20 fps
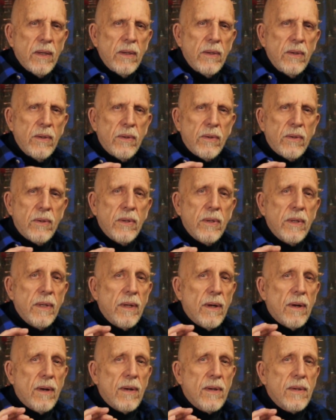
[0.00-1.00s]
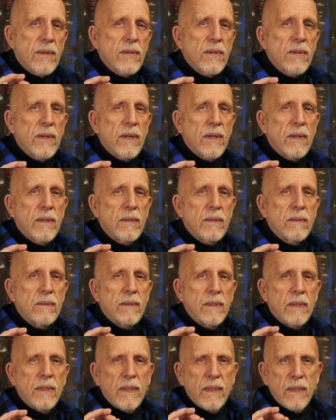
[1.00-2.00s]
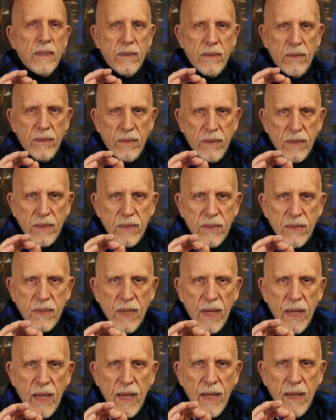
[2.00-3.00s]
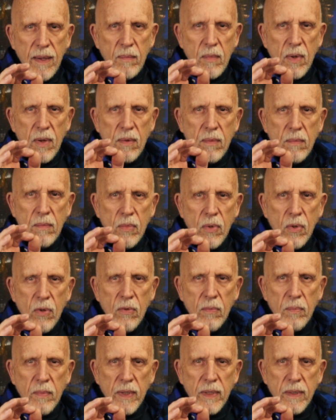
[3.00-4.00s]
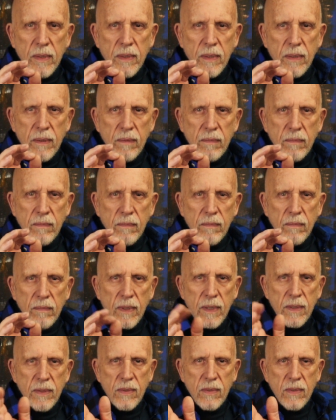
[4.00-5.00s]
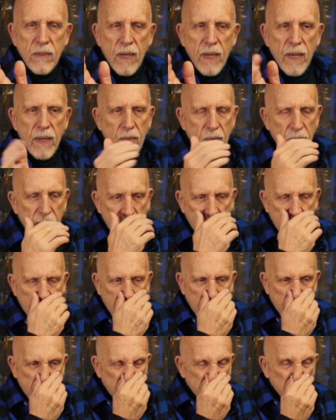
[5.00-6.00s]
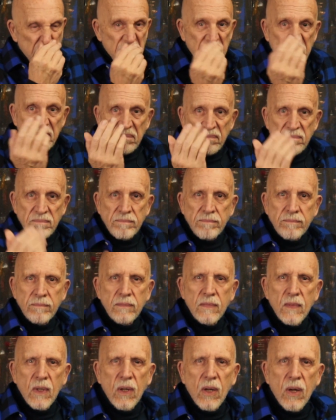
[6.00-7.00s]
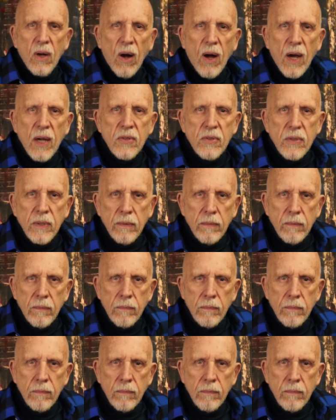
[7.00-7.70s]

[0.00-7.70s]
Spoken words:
You could also do the same movement, let's say with caution,